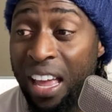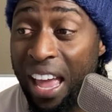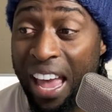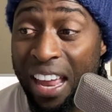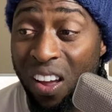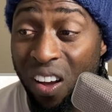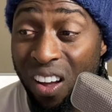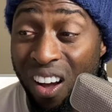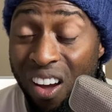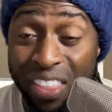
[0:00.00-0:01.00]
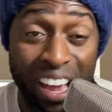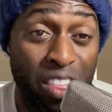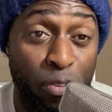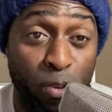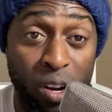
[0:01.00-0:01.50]
And on the
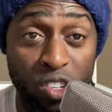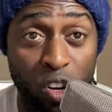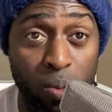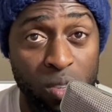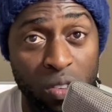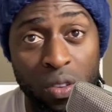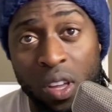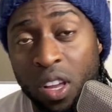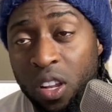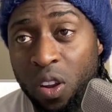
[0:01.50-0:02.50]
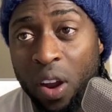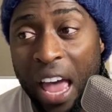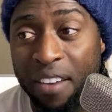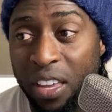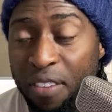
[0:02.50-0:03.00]
other front, in terms of not
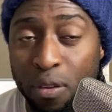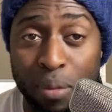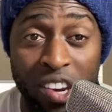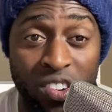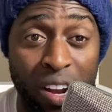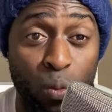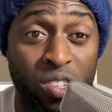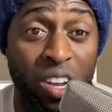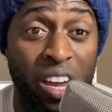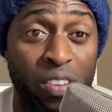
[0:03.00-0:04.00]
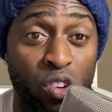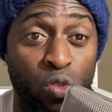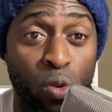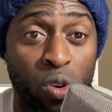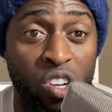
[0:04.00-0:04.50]
having information that was luck of the
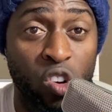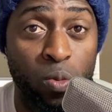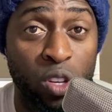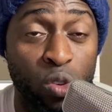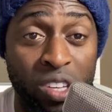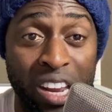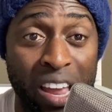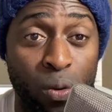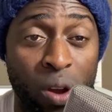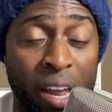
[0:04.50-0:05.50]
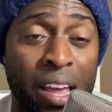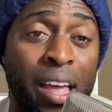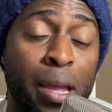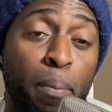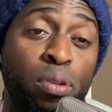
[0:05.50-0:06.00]
draw in terms of who was going to get it right,
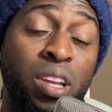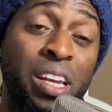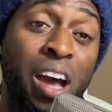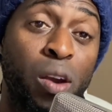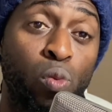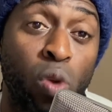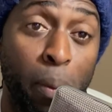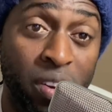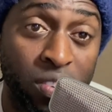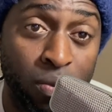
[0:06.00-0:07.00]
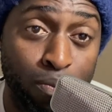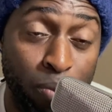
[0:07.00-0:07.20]
complete and utter rubbish.